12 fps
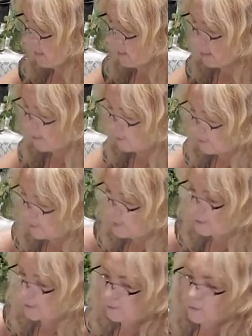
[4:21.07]
I always
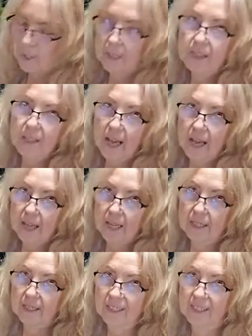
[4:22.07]
do like to
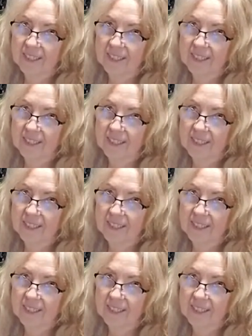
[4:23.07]
add